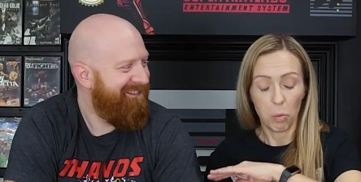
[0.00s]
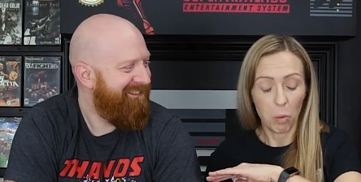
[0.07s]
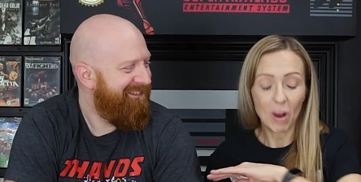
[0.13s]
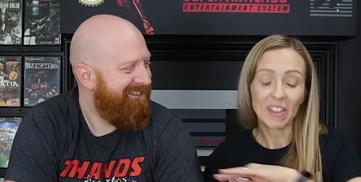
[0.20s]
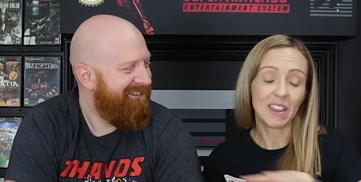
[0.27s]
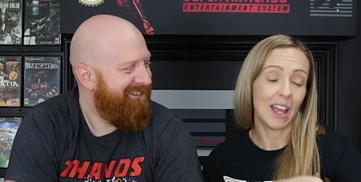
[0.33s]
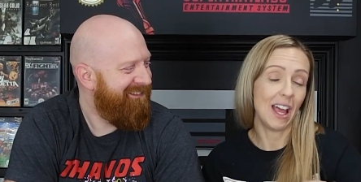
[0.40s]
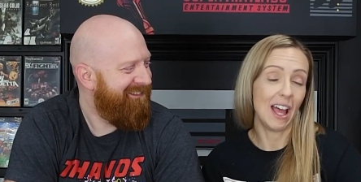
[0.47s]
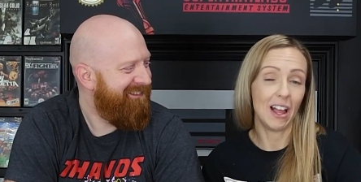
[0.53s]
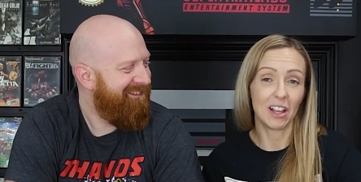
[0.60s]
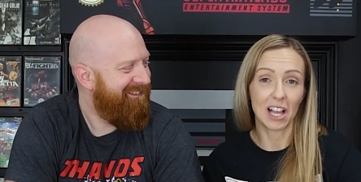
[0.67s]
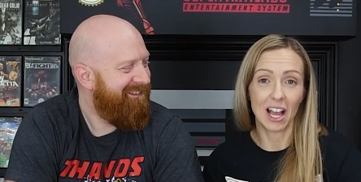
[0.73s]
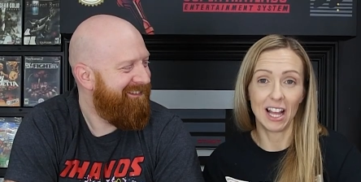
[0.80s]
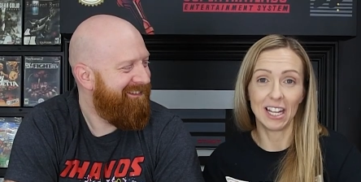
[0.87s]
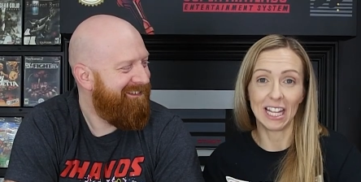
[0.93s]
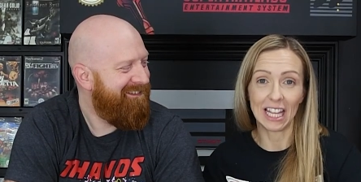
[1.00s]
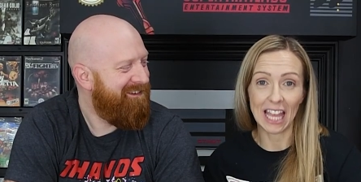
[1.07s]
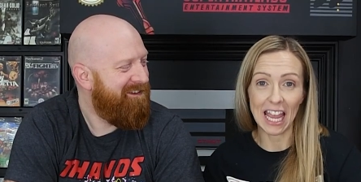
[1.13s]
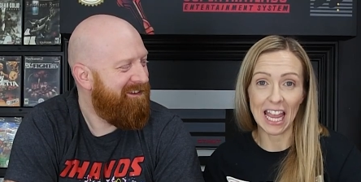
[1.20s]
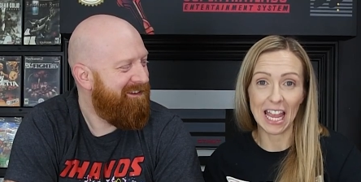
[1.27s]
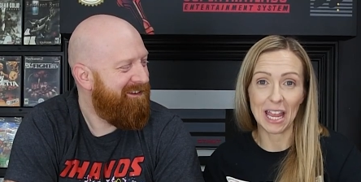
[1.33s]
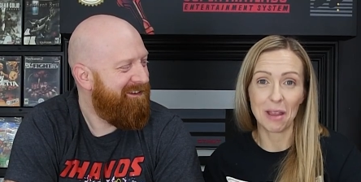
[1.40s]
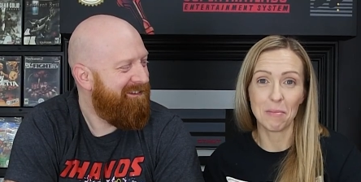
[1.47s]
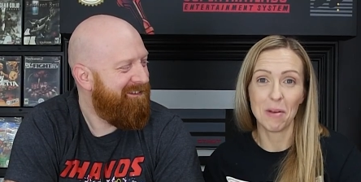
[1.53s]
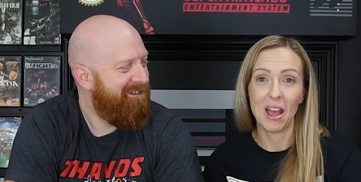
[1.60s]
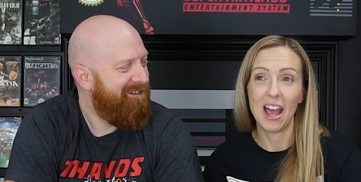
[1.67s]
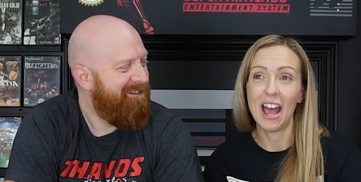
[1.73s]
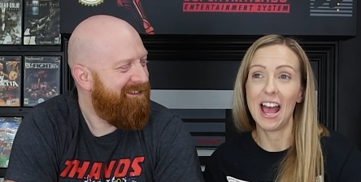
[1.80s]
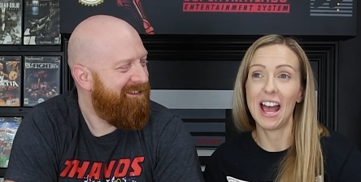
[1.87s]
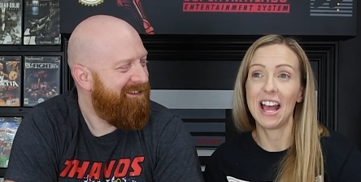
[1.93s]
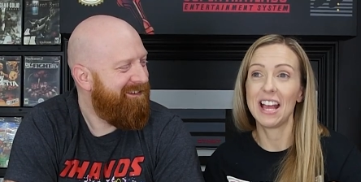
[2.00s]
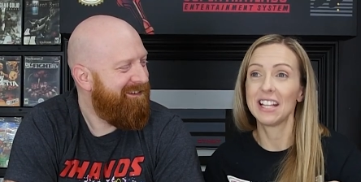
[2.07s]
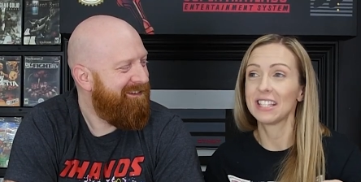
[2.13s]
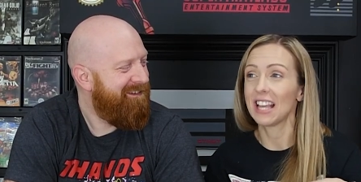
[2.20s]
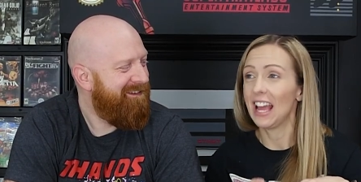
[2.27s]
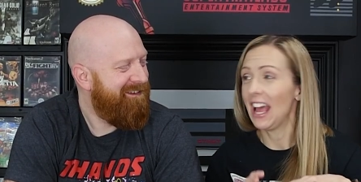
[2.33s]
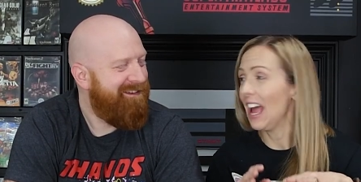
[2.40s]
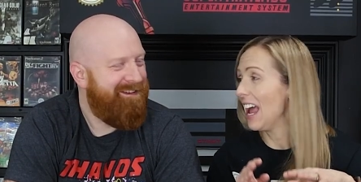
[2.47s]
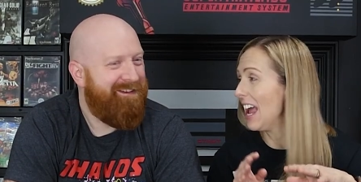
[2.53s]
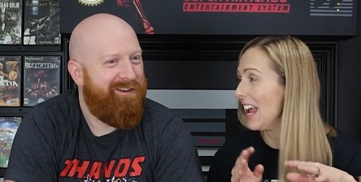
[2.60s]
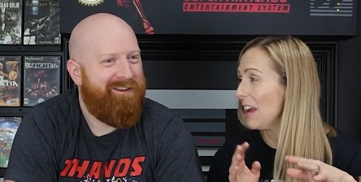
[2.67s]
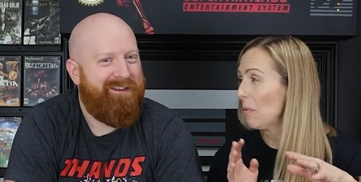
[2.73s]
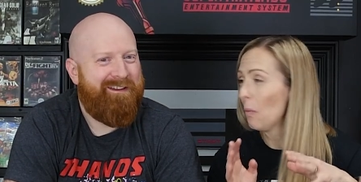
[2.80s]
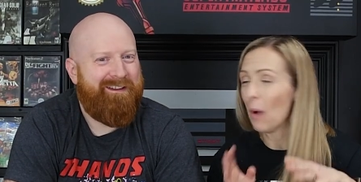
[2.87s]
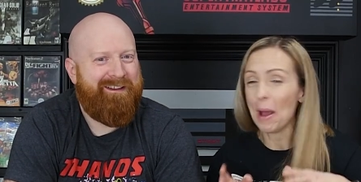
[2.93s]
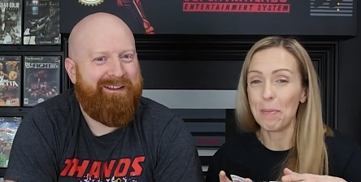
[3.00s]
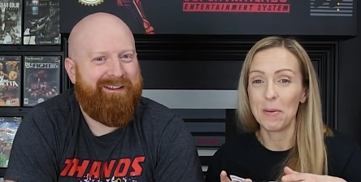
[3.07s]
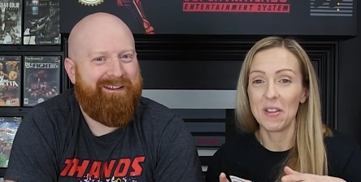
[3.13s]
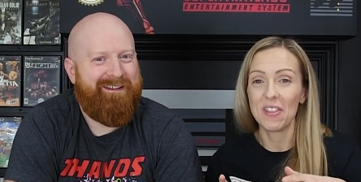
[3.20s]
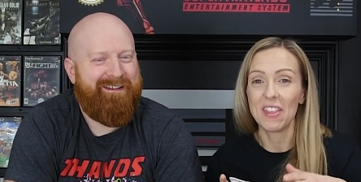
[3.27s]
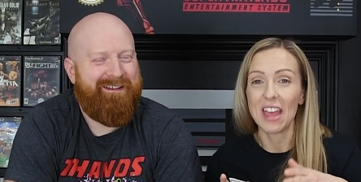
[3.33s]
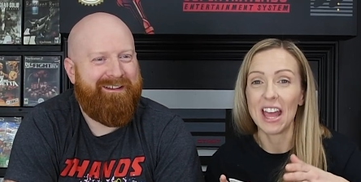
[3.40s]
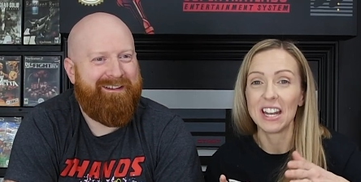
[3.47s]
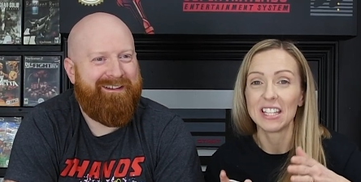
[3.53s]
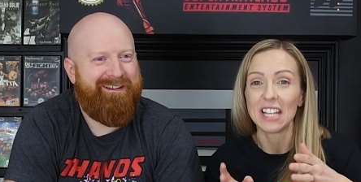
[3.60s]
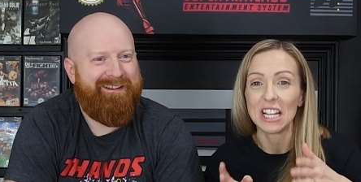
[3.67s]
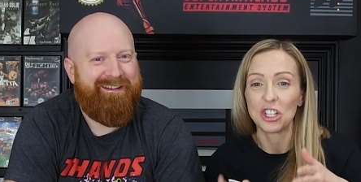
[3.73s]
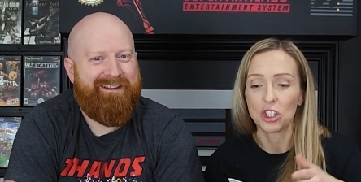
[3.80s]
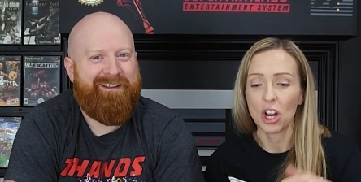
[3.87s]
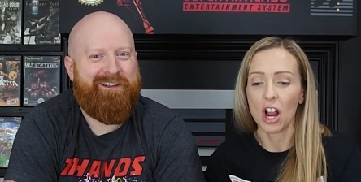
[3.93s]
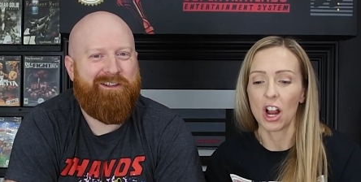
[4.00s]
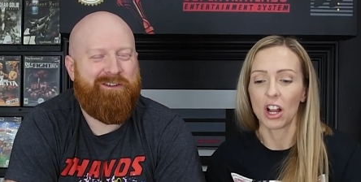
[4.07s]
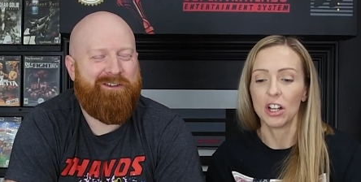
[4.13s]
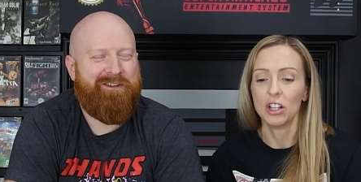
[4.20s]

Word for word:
Speaker 1: what the hell kind of game has a weapon that is a shark?